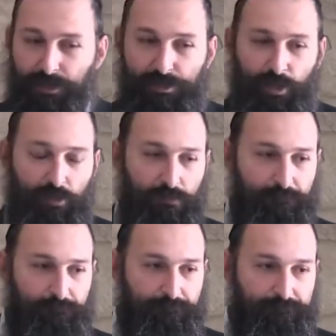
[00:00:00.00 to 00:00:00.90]

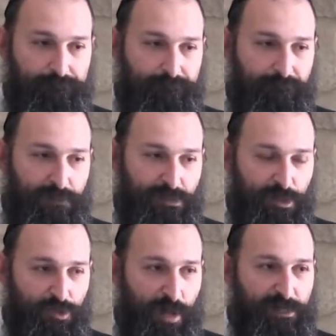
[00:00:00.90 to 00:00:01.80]
So
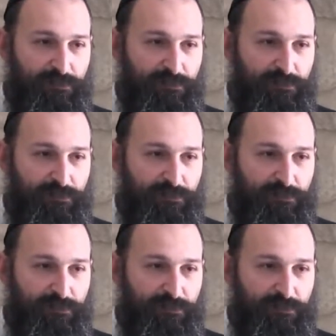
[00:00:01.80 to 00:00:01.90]
the Torah